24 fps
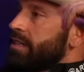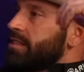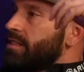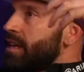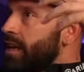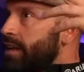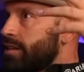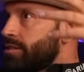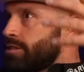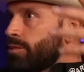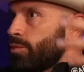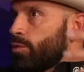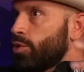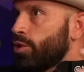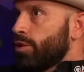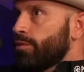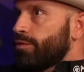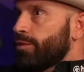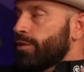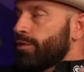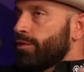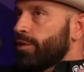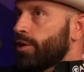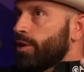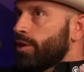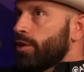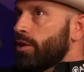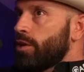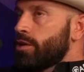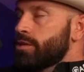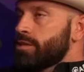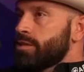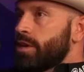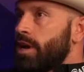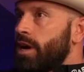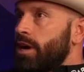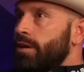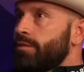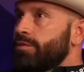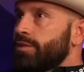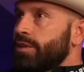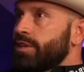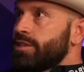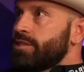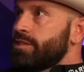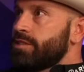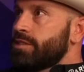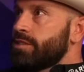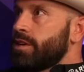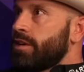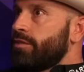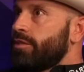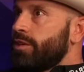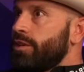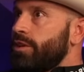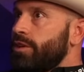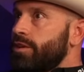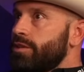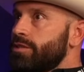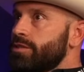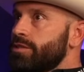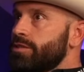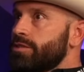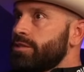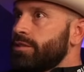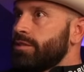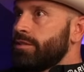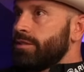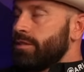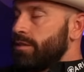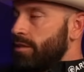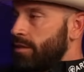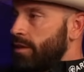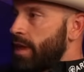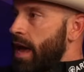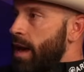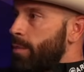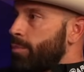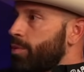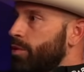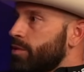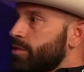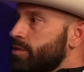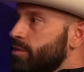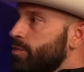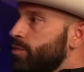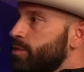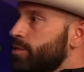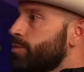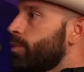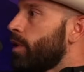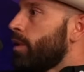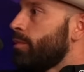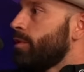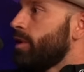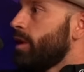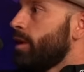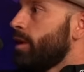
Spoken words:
I dated some girl for a very long time, for like 7 years, and that person was probably